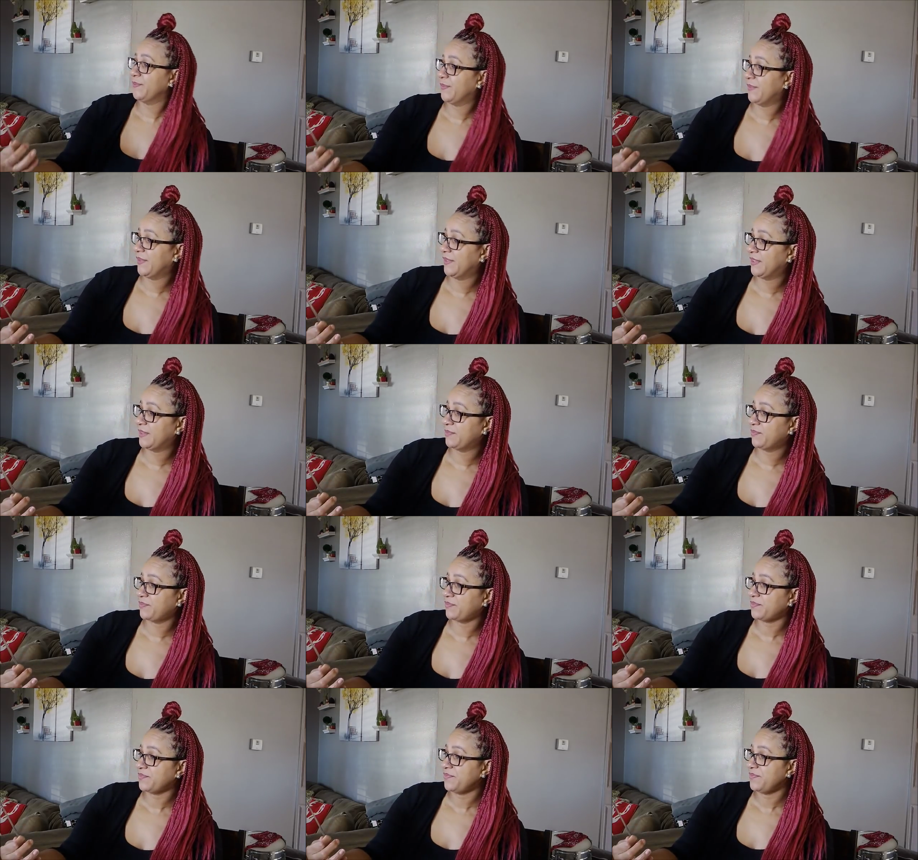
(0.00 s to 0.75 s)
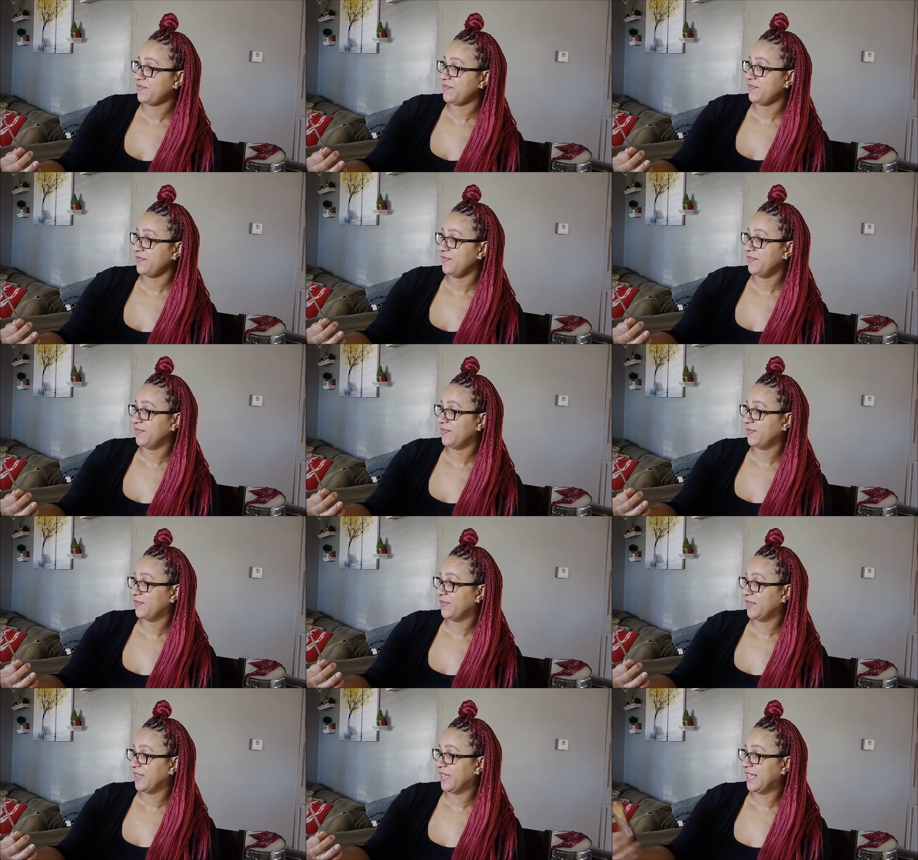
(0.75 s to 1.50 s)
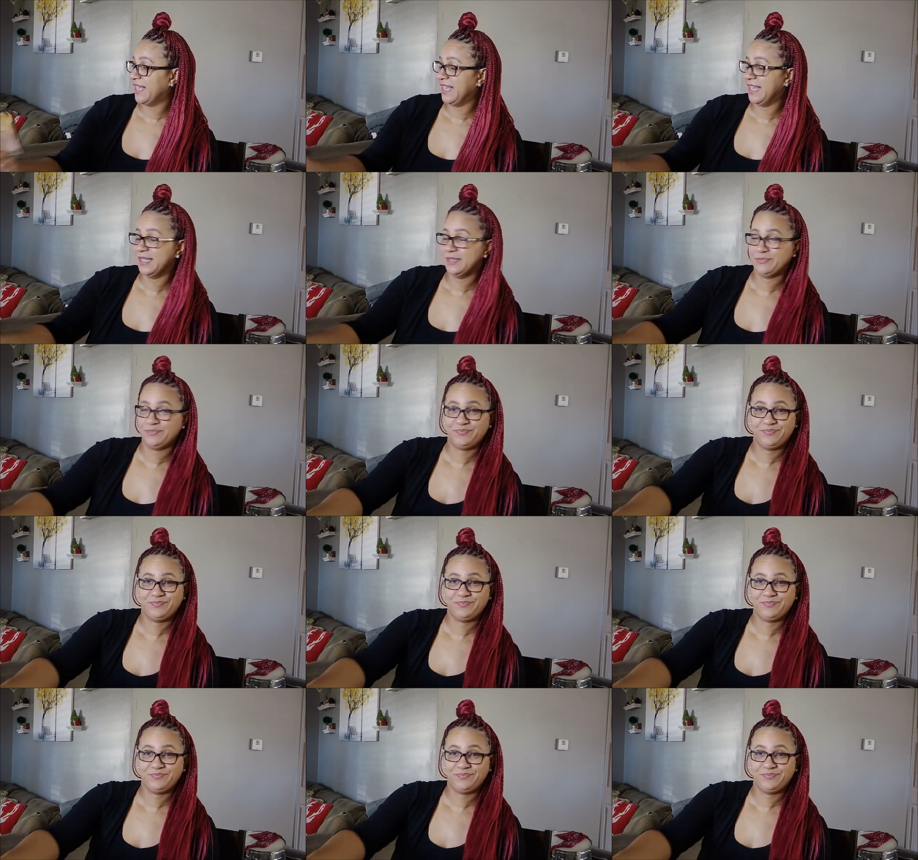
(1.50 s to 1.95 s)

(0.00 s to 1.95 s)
(no one is talking)